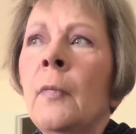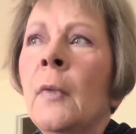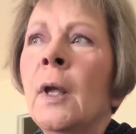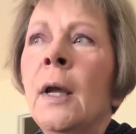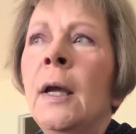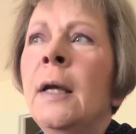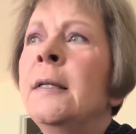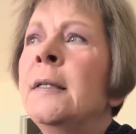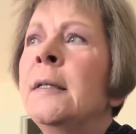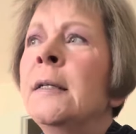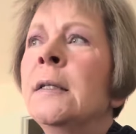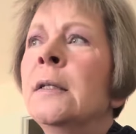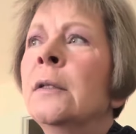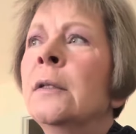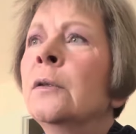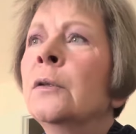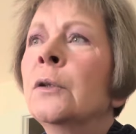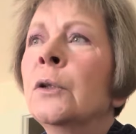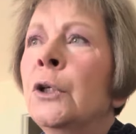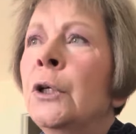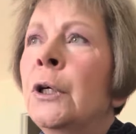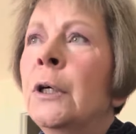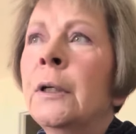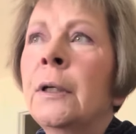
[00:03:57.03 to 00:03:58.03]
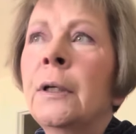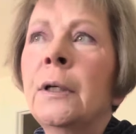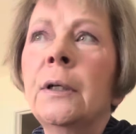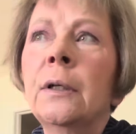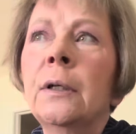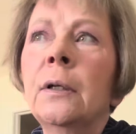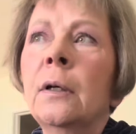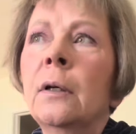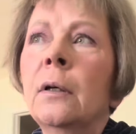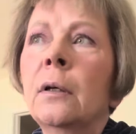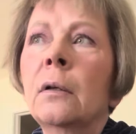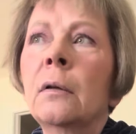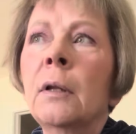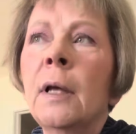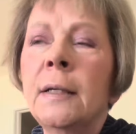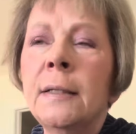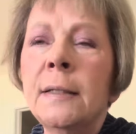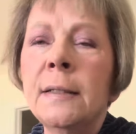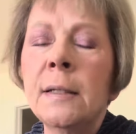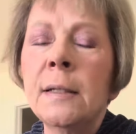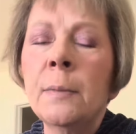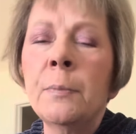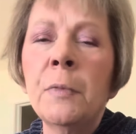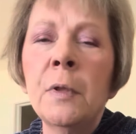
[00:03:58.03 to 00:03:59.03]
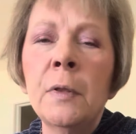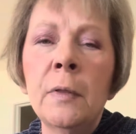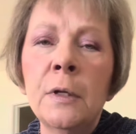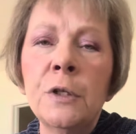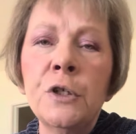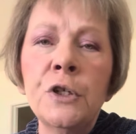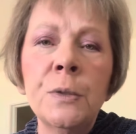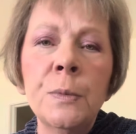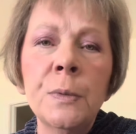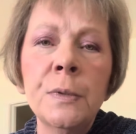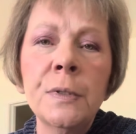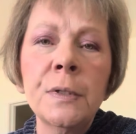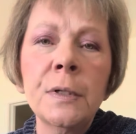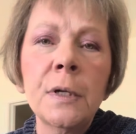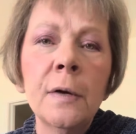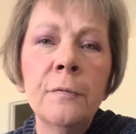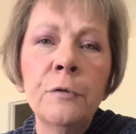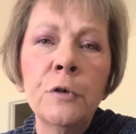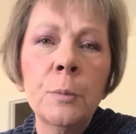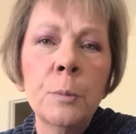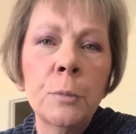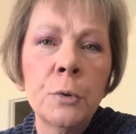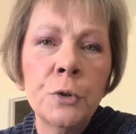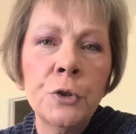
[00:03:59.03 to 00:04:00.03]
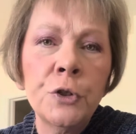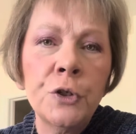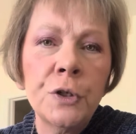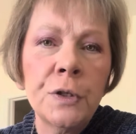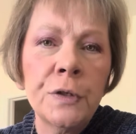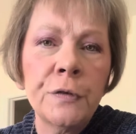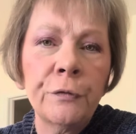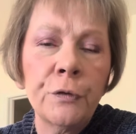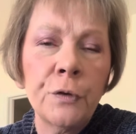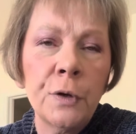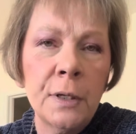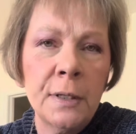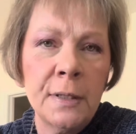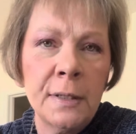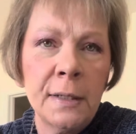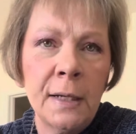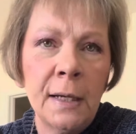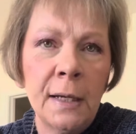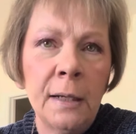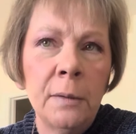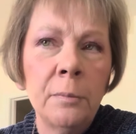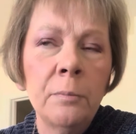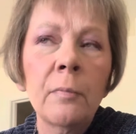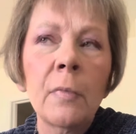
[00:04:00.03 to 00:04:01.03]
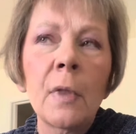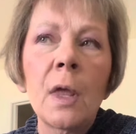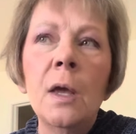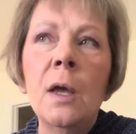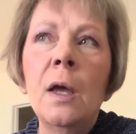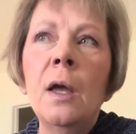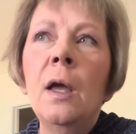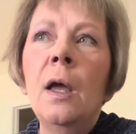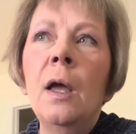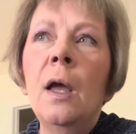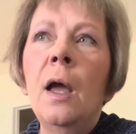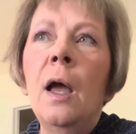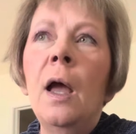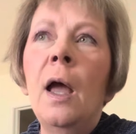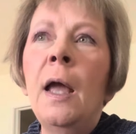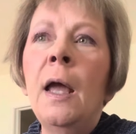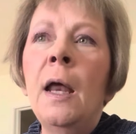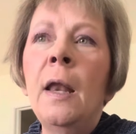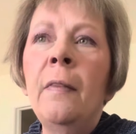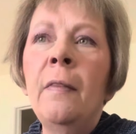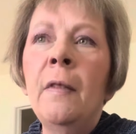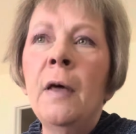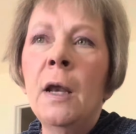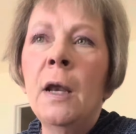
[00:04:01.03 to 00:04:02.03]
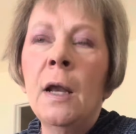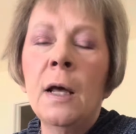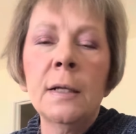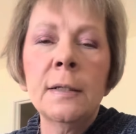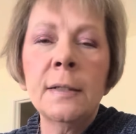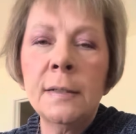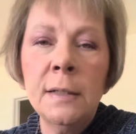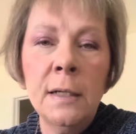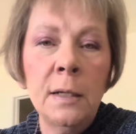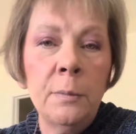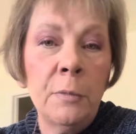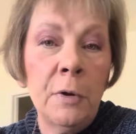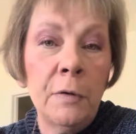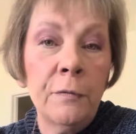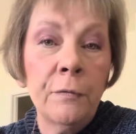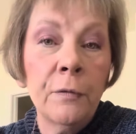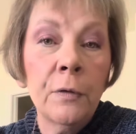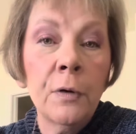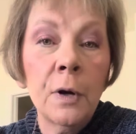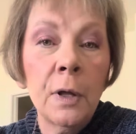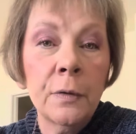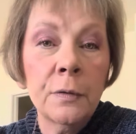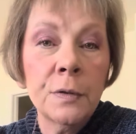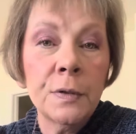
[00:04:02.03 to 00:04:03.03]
it didn't look like something that she was comfortable just freezing and then not seeing me for another